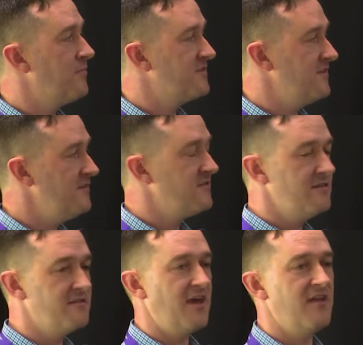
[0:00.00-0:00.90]

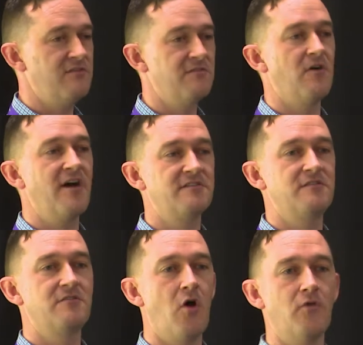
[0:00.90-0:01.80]
sensors and
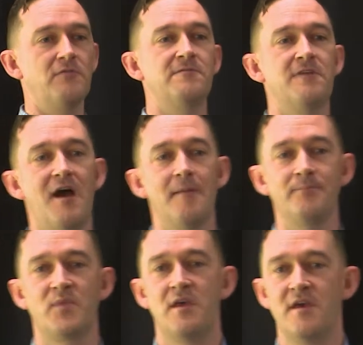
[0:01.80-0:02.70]
devices on
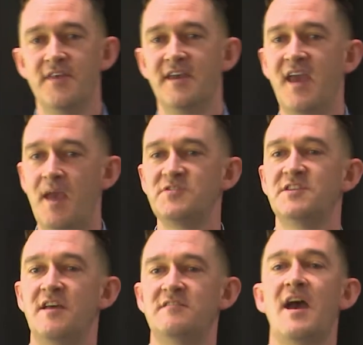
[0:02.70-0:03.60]
farm that capture
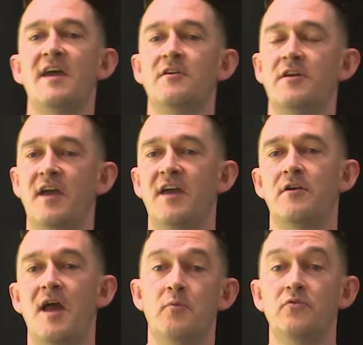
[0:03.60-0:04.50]
that data and
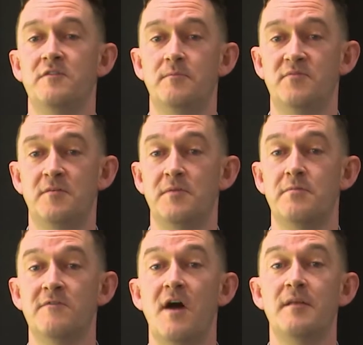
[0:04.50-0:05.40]
are able to be
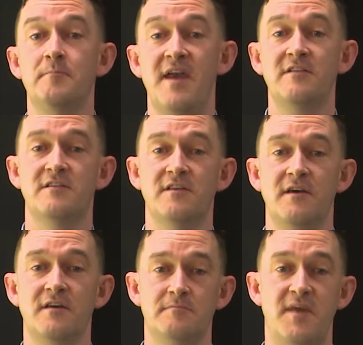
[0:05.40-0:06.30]
provided back to
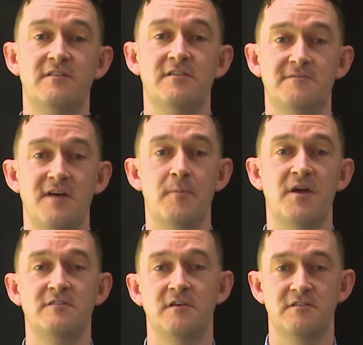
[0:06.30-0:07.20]
the
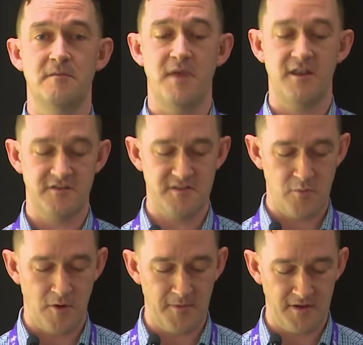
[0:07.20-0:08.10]
farmer to manage their
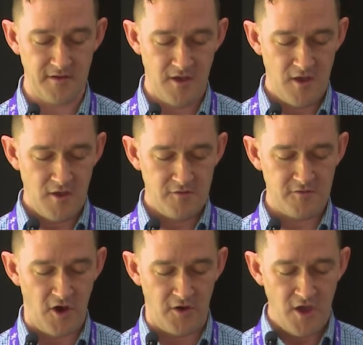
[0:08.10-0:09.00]
property.
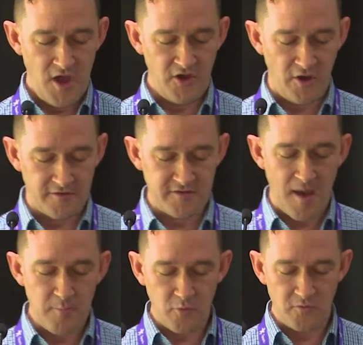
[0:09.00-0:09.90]
So,
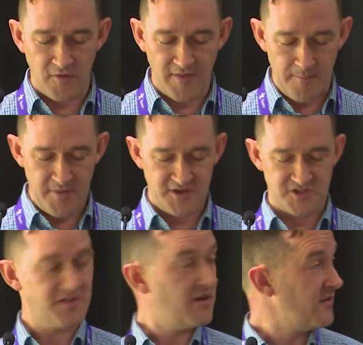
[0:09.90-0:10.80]
examples on that
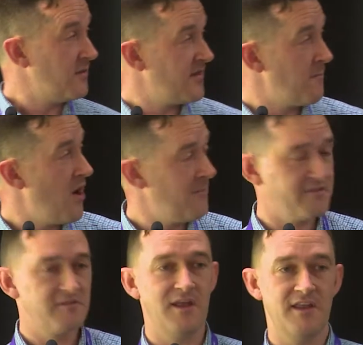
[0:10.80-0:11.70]
picture there, and they might be
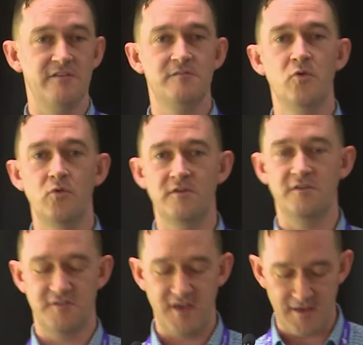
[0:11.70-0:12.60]
slightly small to
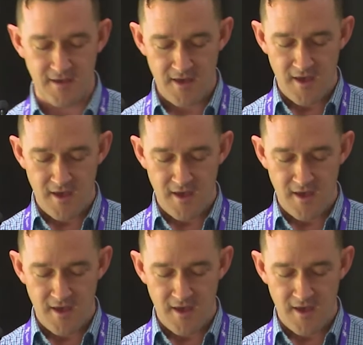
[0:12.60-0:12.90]
see,